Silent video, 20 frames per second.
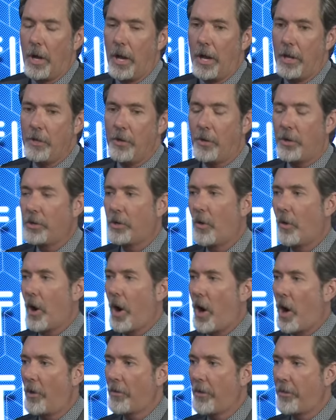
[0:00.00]
you could go to
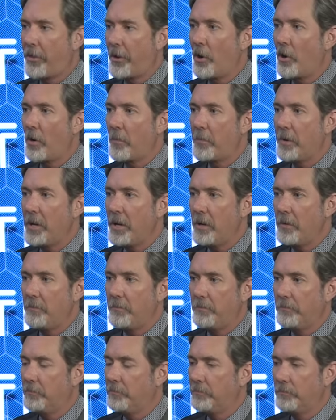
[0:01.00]
all the therapy
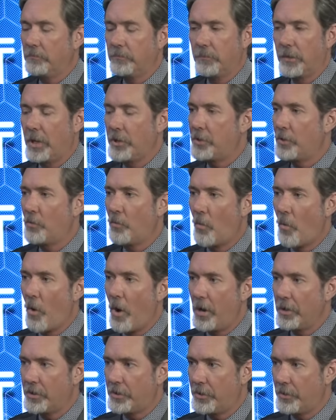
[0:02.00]
that you
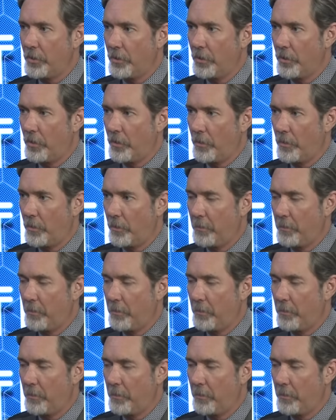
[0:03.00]
want to,